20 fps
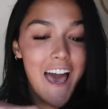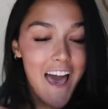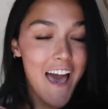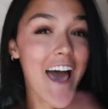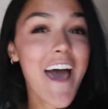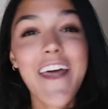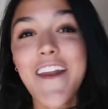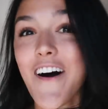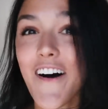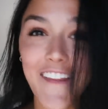
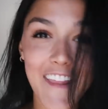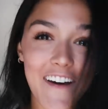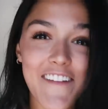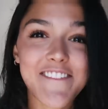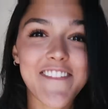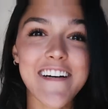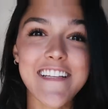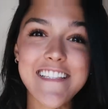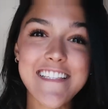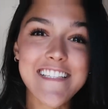and all
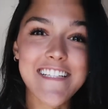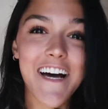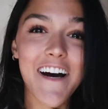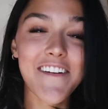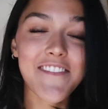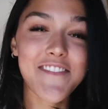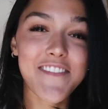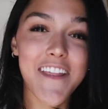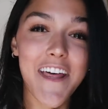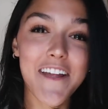that fun
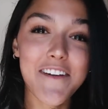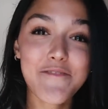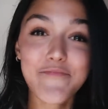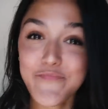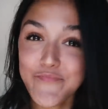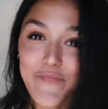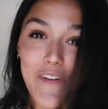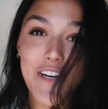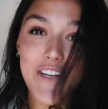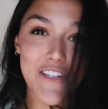stuff,
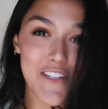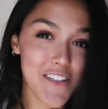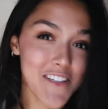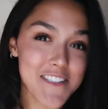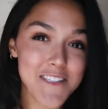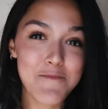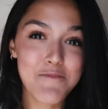then make sure to